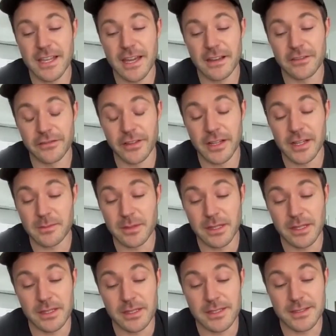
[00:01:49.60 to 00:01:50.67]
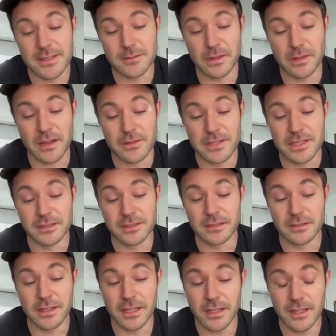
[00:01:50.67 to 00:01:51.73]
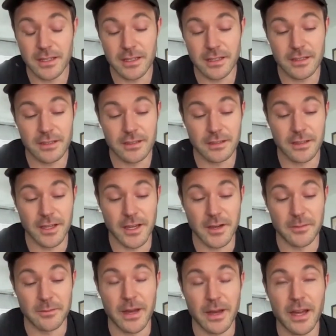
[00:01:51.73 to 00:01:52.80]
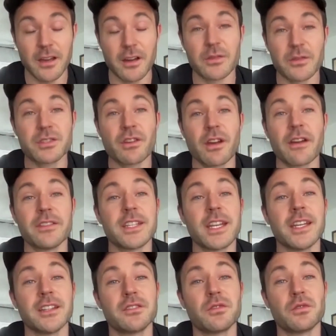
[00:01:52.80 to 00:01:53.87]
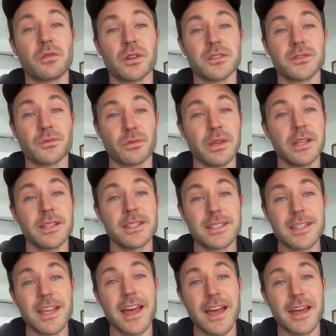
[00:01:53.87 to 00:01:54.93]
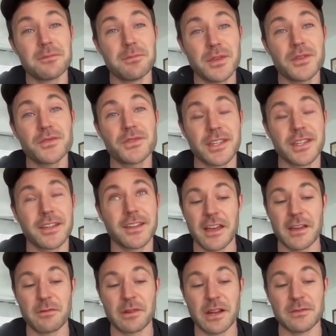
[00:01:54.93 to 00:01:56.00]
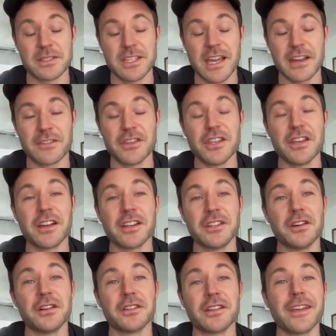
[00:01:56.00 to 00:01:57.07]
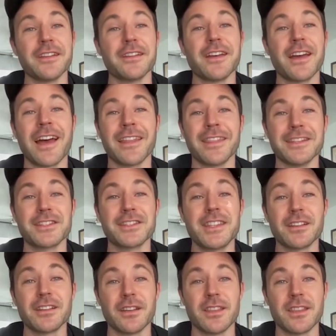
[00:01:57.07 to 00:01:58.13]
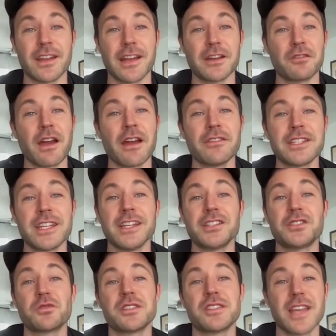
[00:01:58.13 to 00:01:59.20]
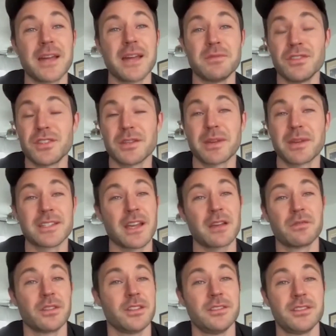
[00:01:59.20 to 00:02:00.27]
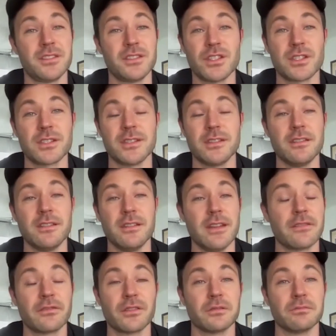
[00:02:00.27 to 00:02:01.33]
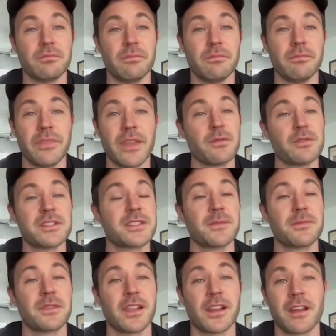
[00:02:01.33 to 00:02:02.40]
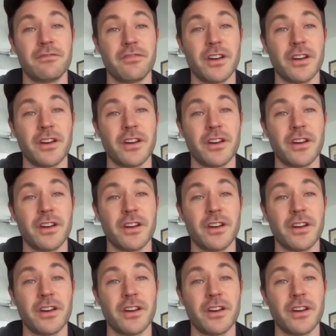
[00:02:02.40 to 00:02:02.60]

It's kind of funny because when I was a little kid, I always gravitated towards really sad music. When I was kind of a young adult, I had this theory that I gravitated towards sad music because I really just never, that wasn't something that I